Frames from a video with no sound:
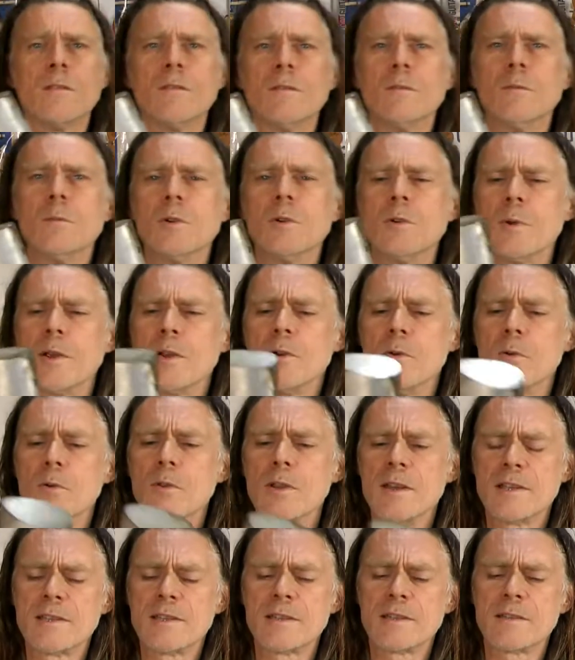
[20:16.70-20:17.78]
what do we call
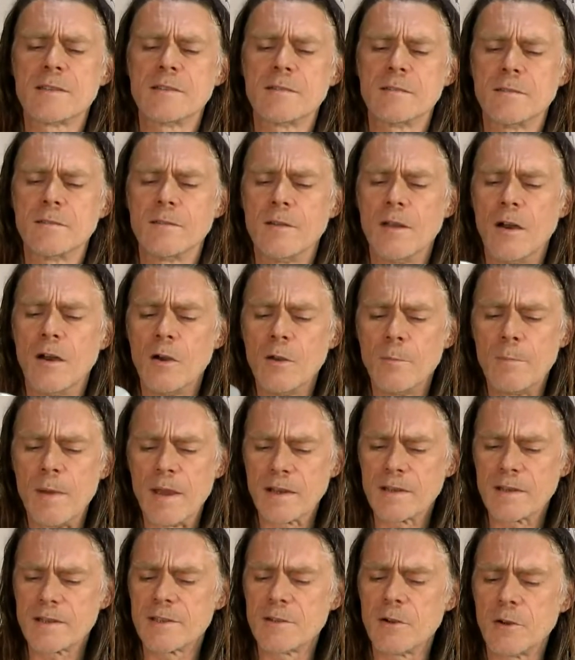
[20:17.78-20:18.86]
this?
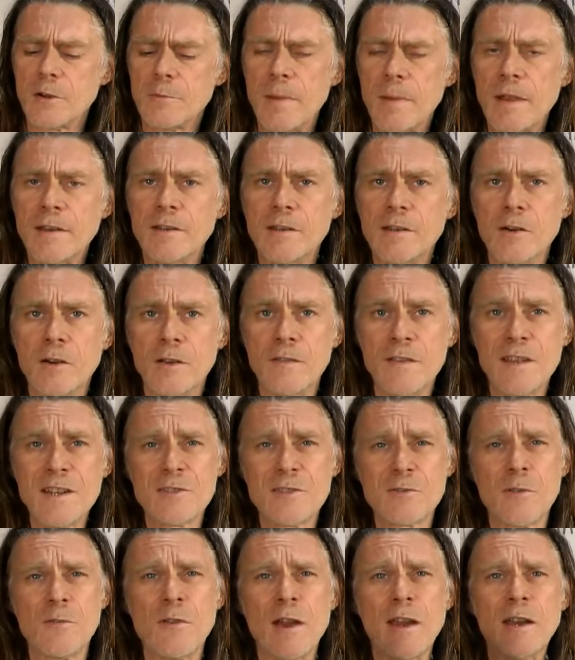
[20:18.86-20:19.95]
Ibex side bending iron. These
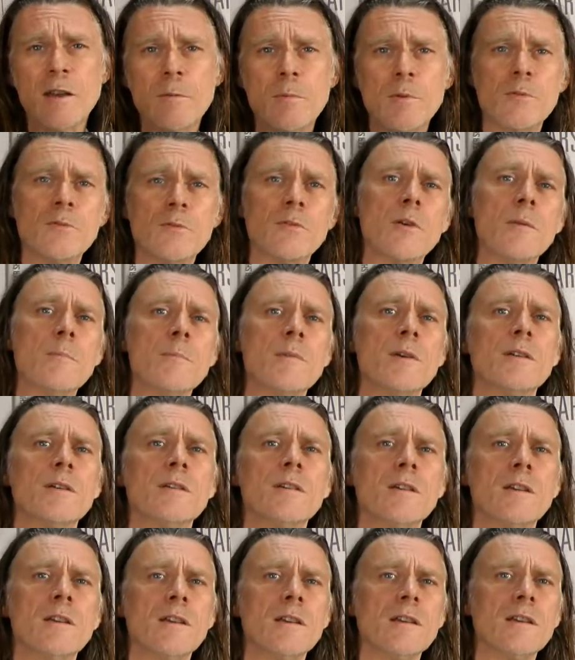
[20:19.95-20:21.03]
are available from the
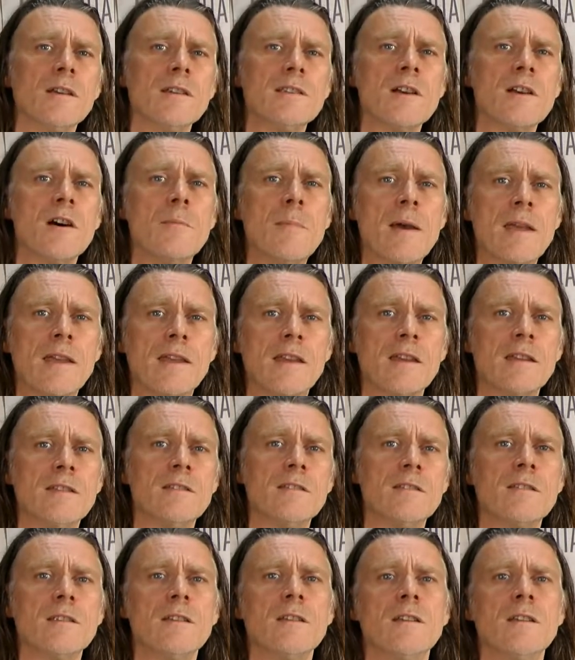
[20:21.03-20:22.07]
guitar making